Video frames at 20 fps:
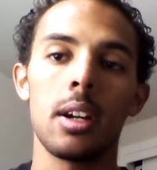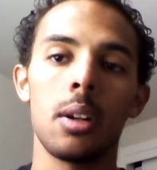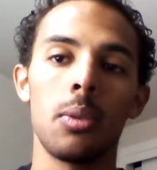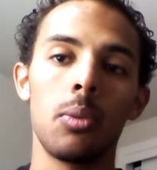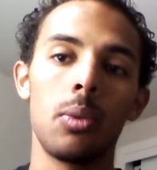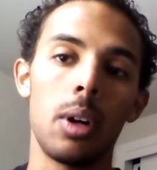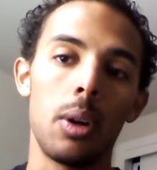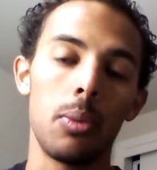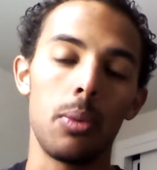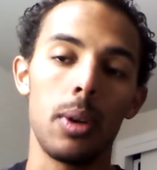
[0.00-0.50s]

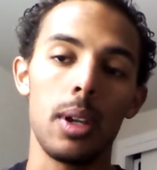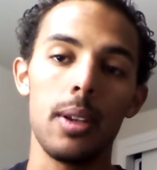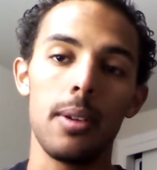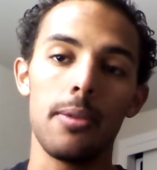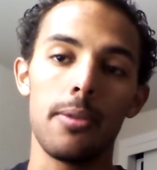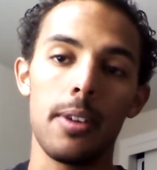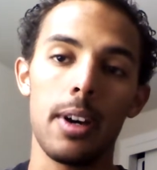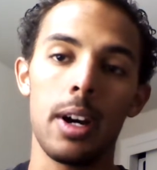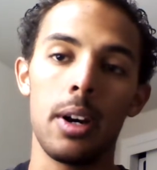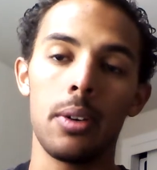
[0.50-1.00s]
on what we
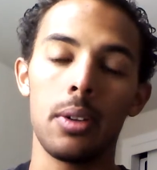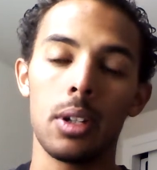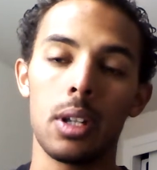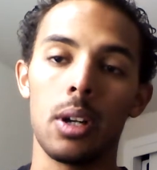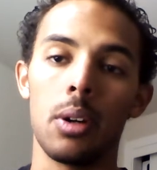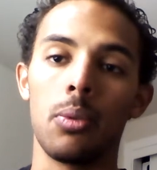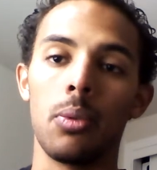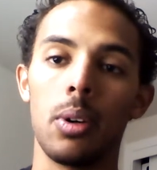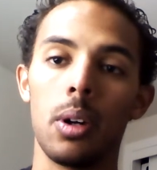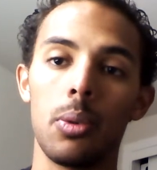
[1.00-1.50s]
have found
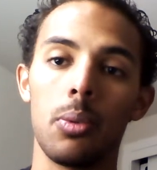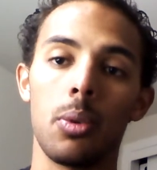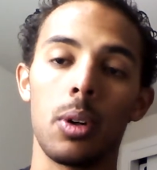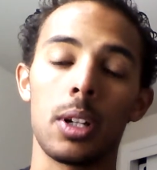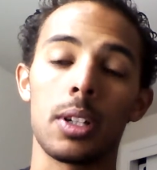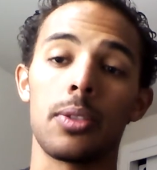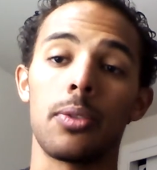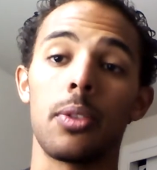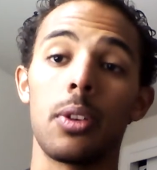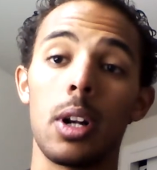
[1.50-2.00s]
and what
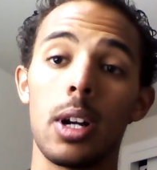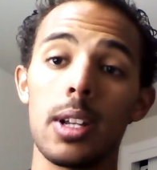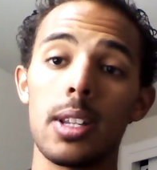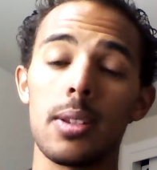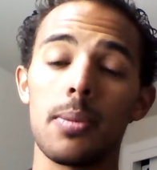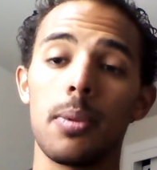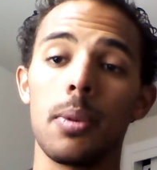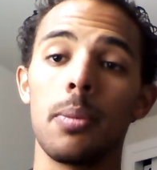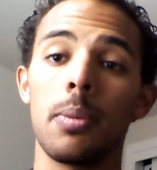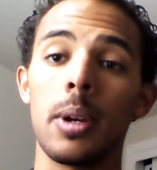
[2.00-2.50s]
works for
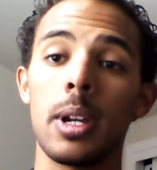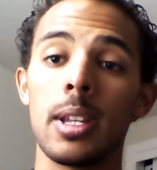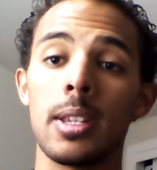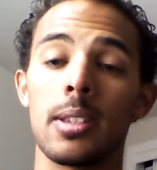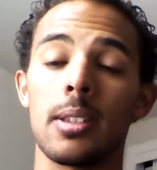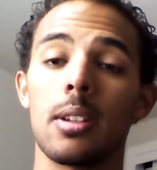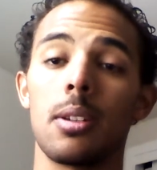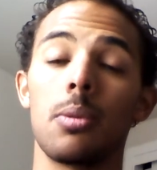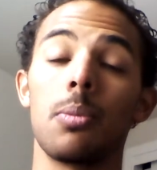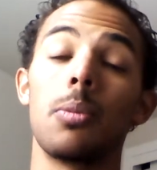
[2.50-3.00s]
us, but
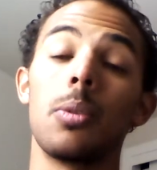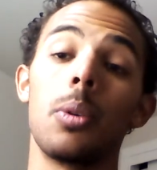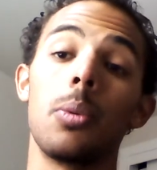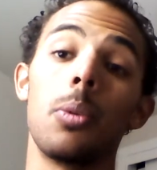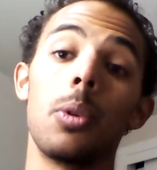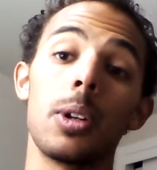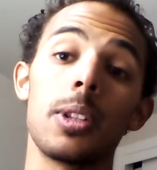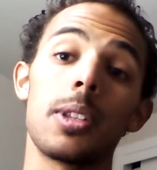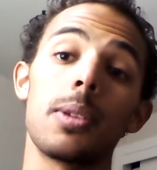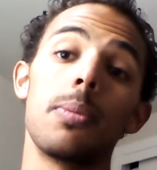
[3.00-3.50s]
but
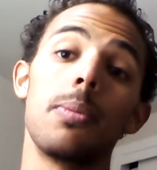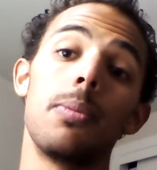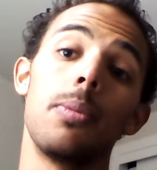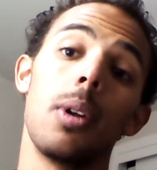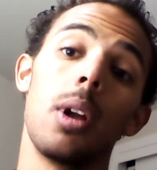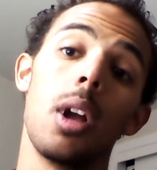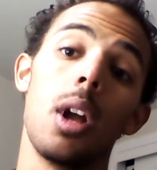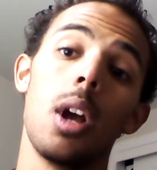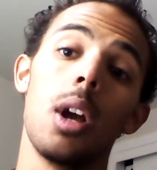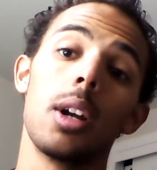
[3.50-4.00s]
what's
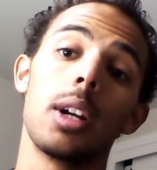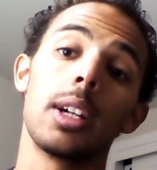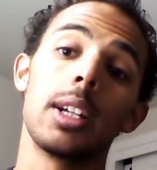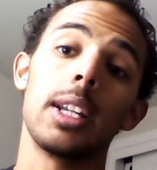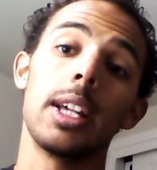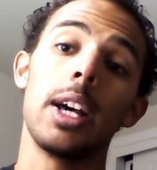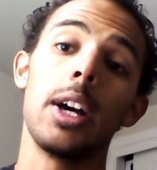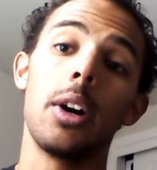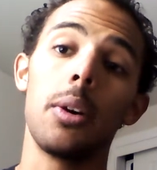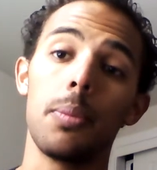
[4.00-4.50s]

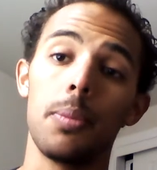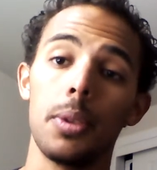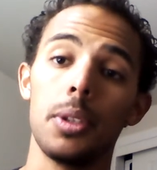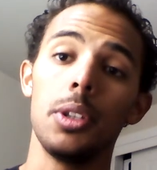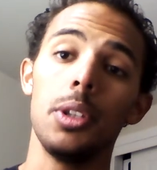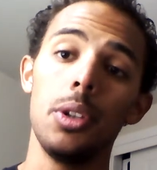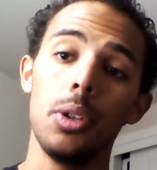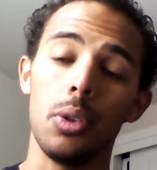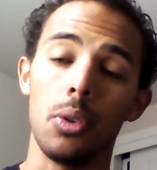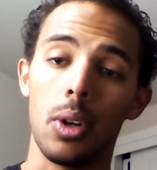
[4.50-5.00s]
gonna help
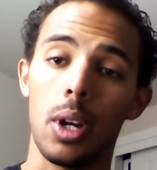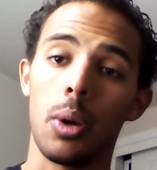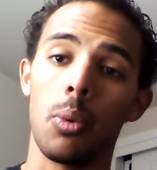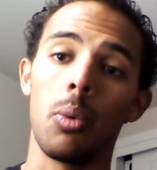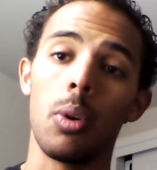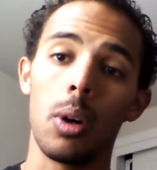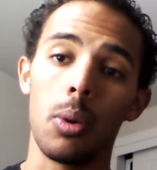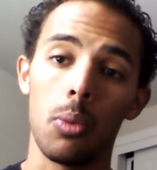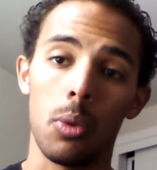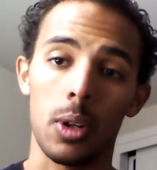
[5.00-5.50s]
you and
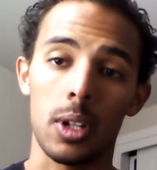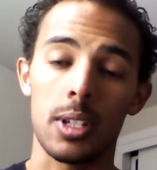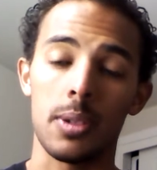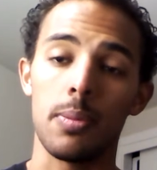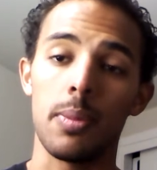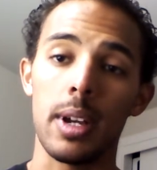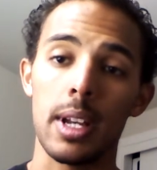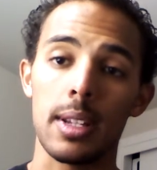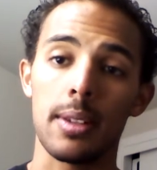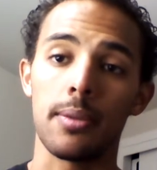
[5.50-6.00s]
what works
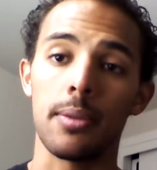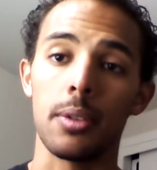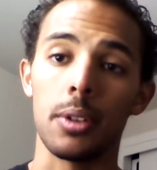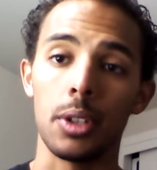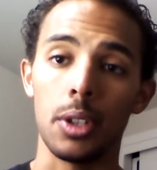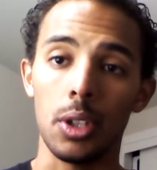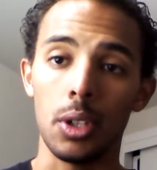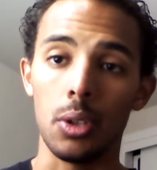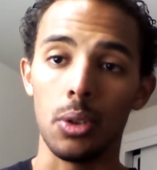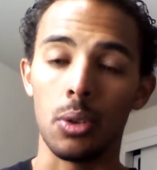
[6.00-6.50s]
best for
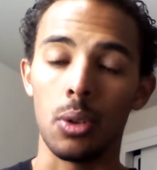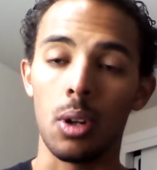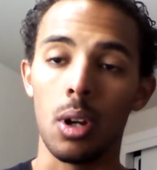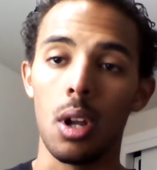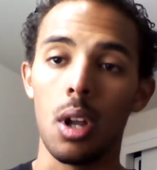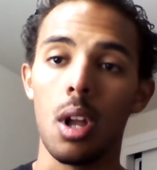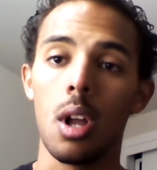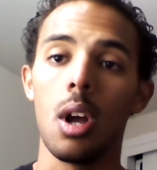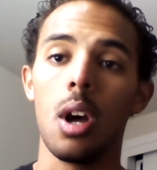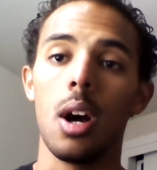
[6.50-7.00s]
you.
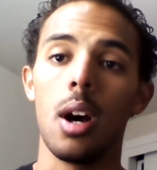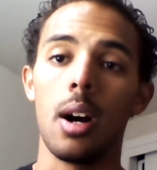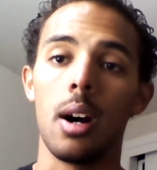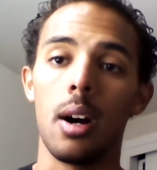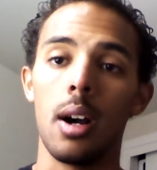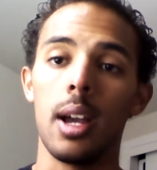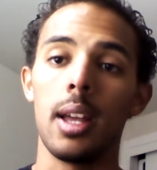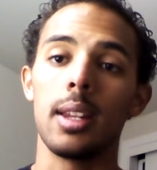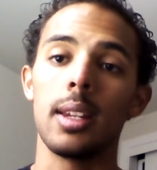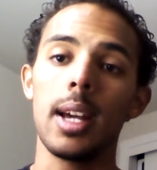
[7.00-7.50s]

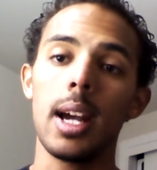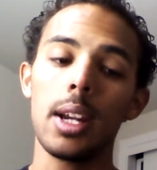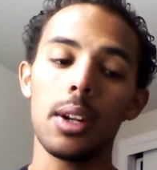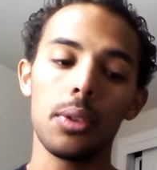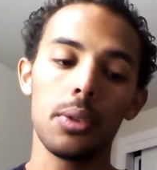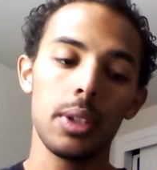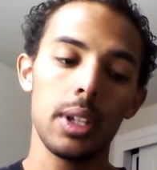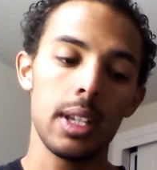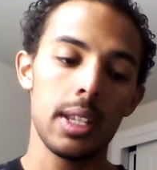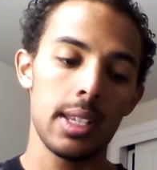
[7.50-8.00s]
And not
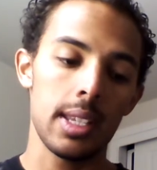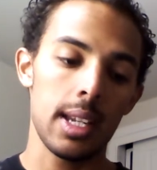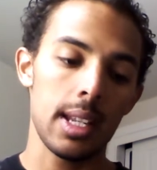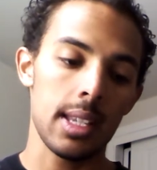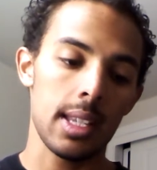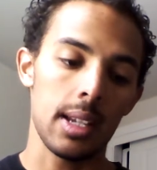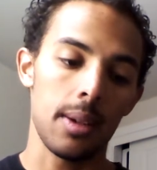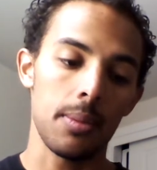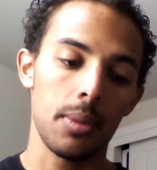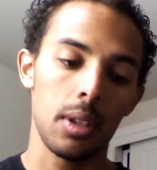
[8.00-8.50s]
only is that
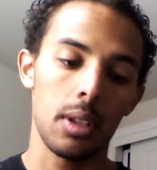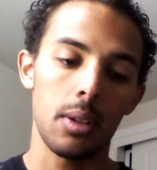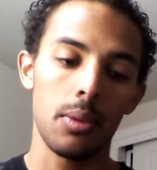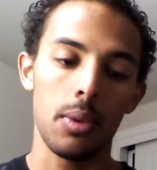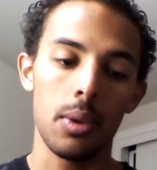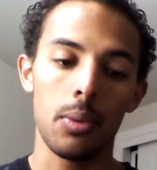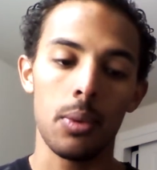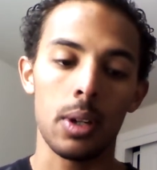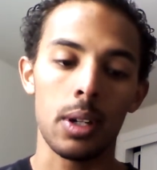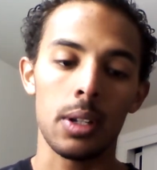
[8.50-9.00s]
something that
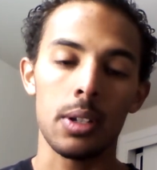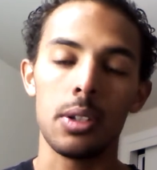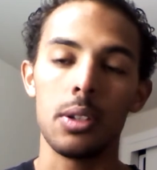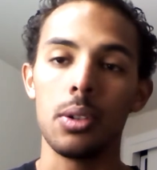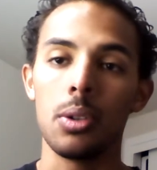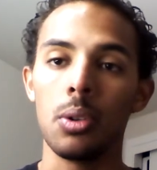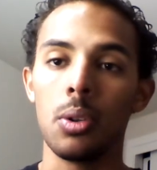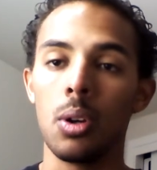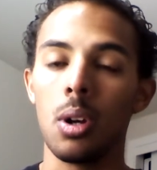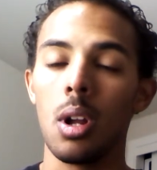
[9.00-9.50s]
we wanna
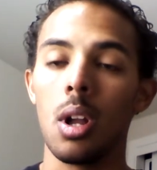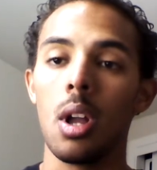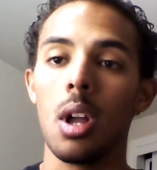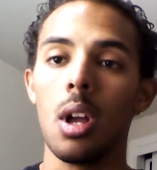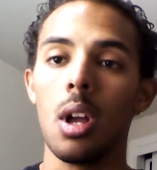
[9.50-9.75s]
do